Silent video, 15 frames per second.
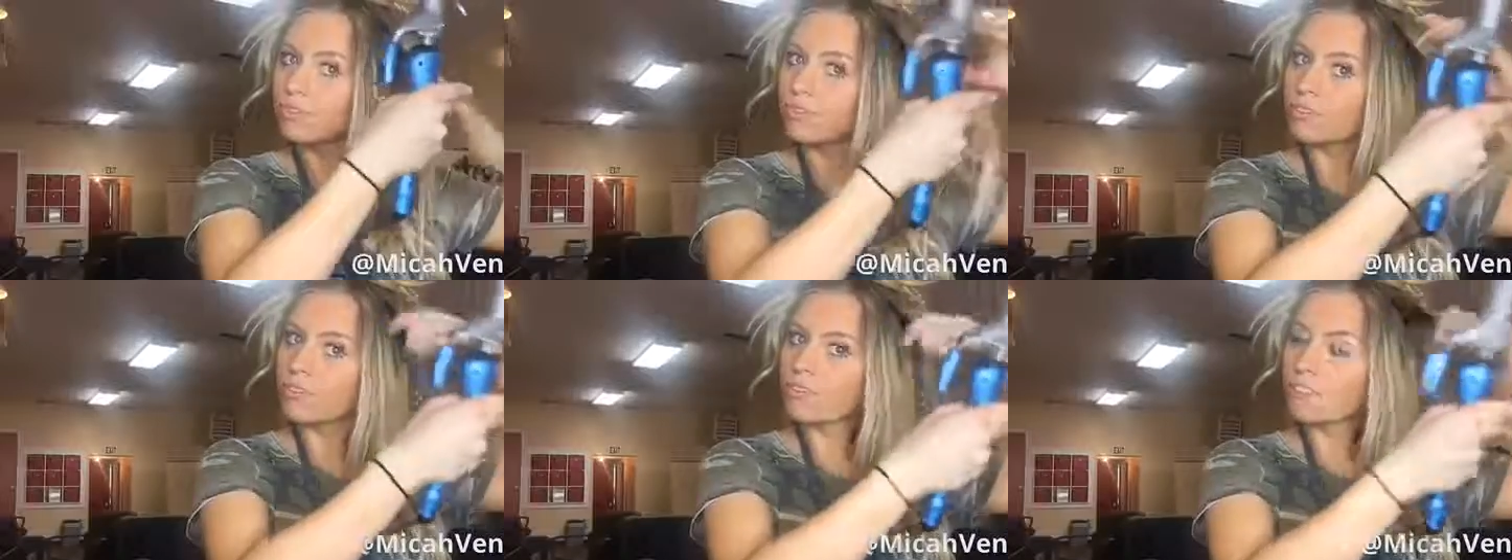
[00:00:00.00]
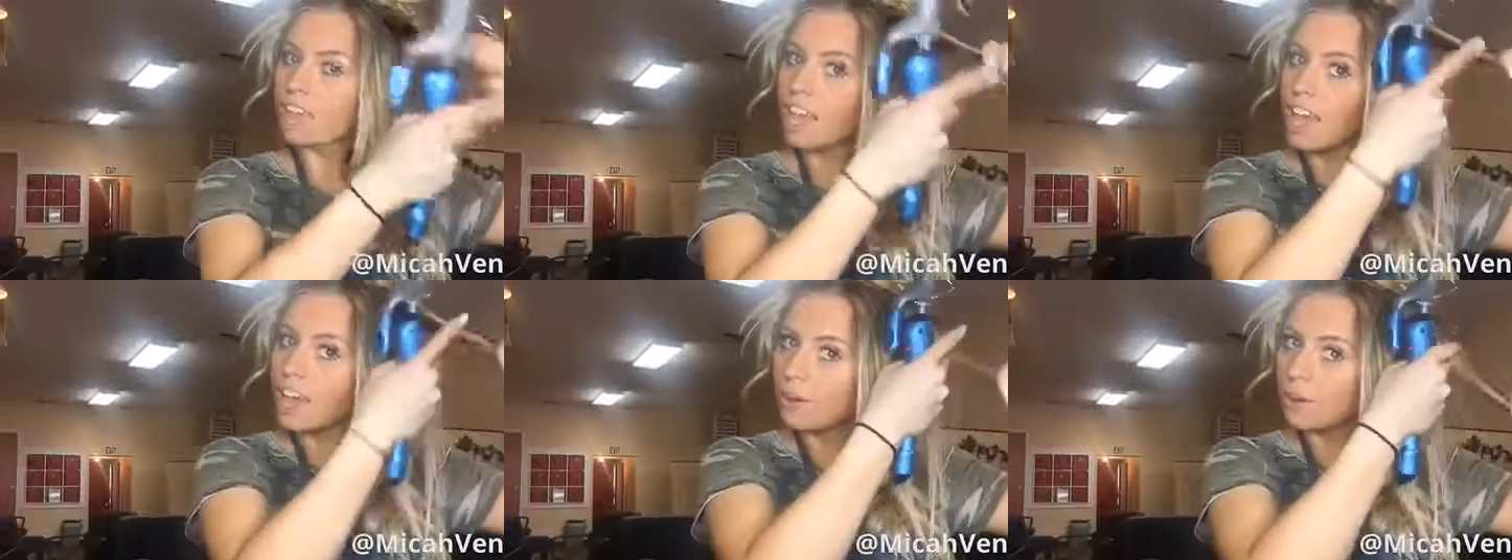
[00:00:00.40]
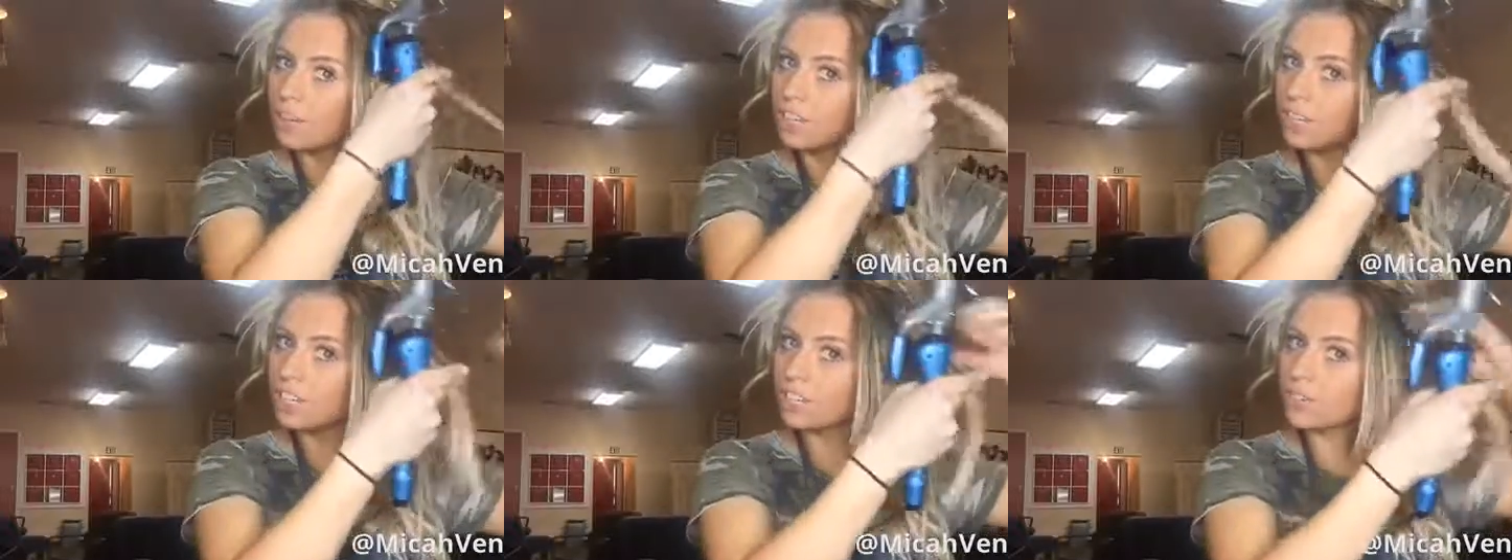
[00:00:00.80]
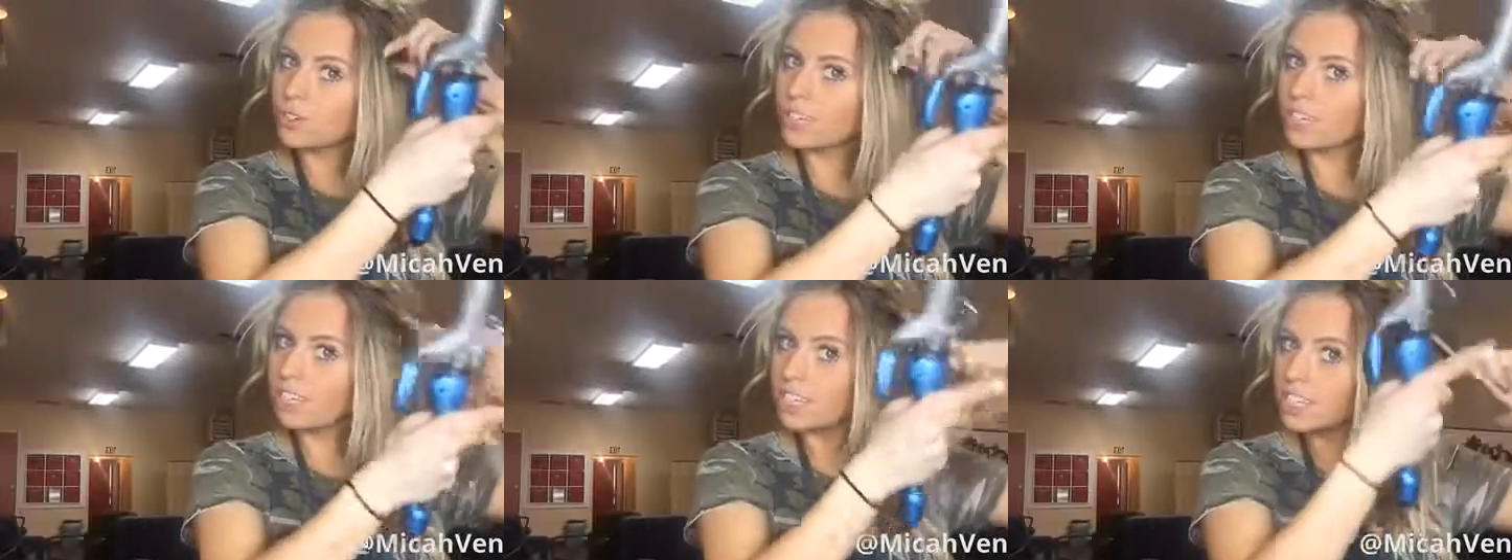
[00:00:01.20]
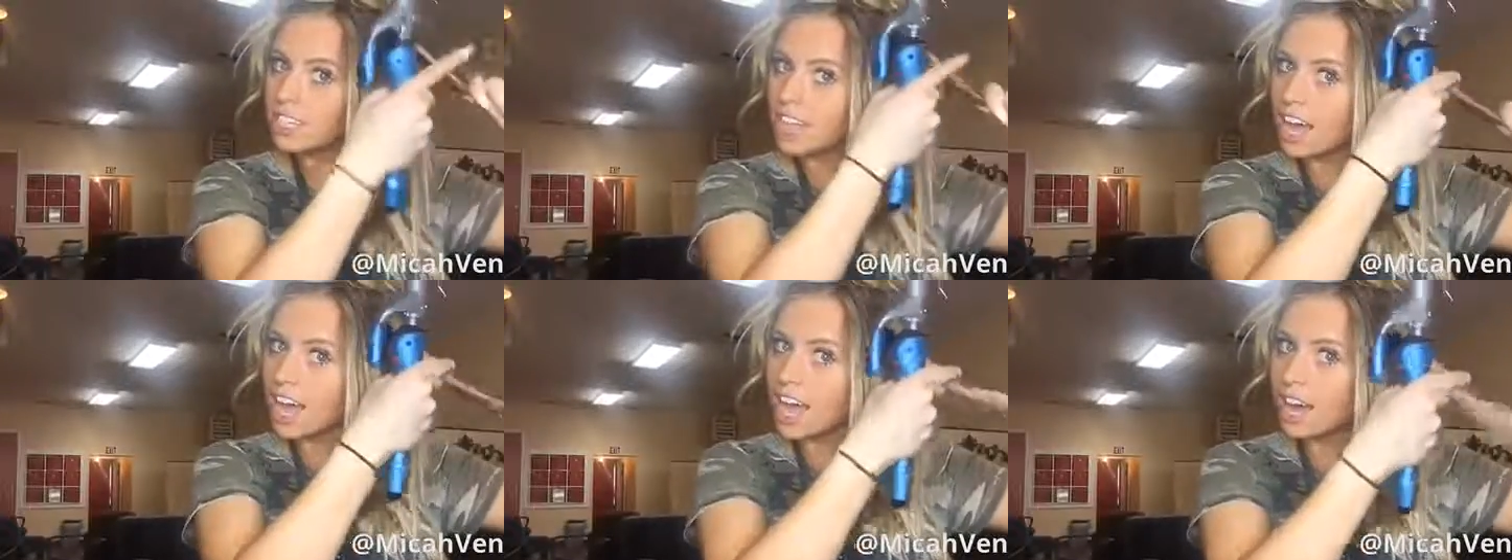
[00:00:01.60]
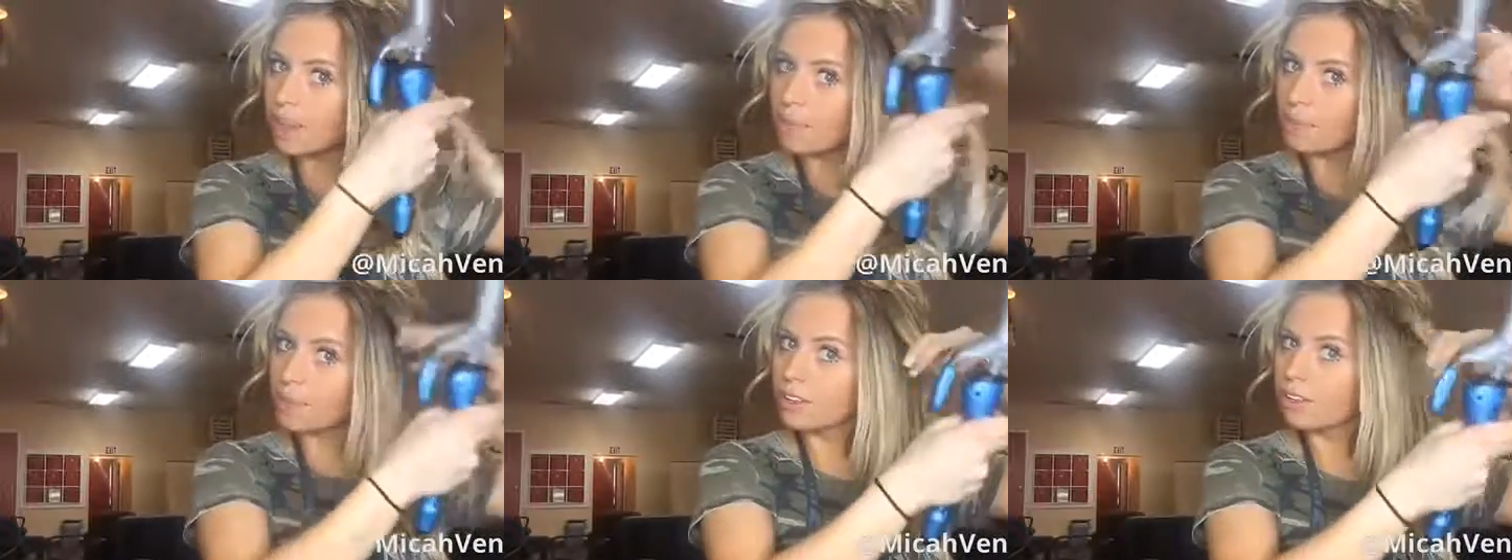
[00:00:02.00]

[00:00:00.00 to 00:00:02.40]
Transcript: look. And when you get towards the top,